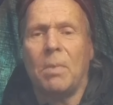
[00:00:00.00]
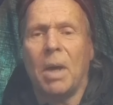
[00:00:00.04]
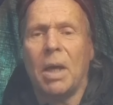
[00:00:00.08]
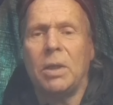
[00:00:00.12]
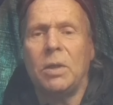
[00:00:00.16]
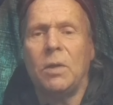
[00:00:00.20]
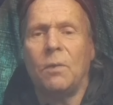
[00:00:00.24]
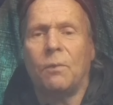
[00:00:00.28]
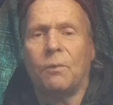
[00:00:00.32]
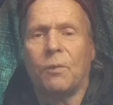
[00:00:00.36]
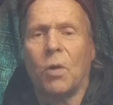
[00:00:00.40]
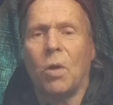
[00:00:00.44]

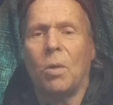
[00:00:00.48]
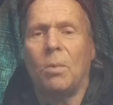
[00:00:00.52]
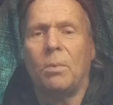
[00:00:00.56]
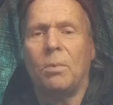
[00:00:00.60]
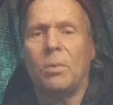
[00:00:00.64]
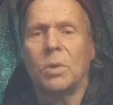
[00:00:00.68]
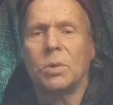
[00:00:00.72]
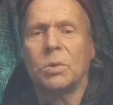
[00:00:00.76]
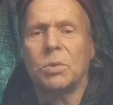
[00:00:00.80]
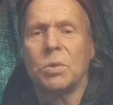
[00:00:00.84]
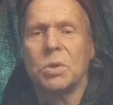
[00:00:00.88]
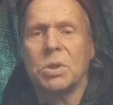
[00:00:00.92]
money
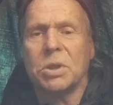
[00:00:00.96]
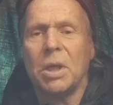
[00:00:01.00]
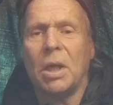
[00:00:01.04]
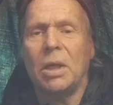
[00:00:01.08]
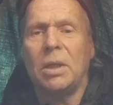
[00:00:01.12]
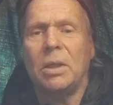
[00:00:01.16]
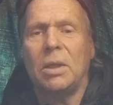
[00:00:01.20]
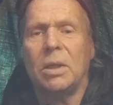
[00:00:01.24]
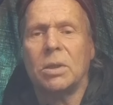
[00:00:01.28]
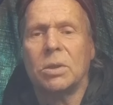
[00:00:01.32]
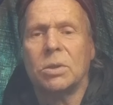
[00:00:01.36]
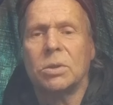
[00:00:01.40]
to
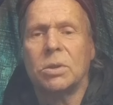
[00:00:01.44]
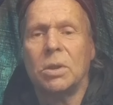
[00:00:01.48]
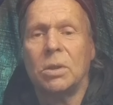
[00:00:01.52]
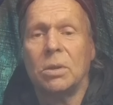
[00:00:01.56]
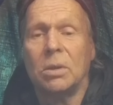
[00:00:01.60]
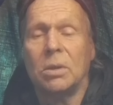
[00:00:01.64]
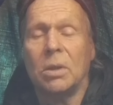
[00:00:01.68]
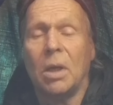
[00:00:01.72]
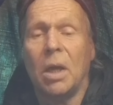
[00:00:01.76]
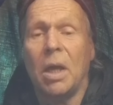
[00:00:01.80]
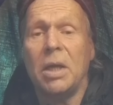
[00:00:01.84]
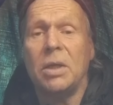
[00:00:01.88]
sell it
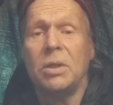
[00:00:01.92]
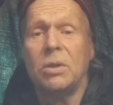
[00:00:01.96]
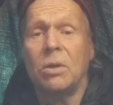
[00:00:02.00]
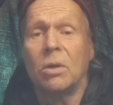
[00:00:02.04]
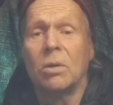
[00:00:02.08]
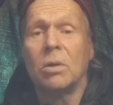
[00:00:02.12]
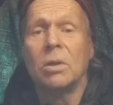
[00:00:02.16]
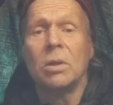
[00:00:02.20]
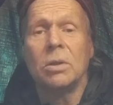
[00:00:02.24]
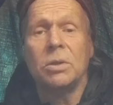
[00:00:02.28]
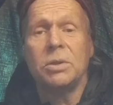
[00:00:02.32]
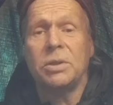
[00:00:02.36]

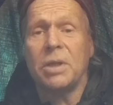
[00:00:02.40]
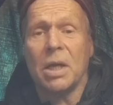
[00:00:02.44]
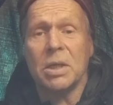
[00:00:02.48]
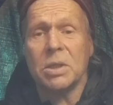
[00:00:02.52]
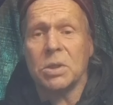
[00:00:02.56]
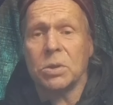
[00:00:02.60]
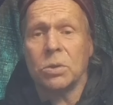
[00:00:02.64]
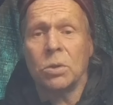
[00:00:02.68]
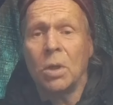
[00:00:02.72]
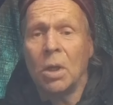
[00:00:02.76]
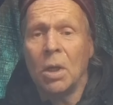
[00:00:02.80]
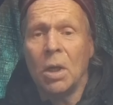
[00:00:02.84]
either,
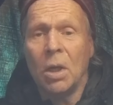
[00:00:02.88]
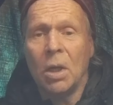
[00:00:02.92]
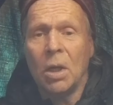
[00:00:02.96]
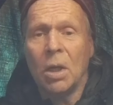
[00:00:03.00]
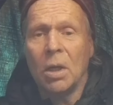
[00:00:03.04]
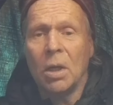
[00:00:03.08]
just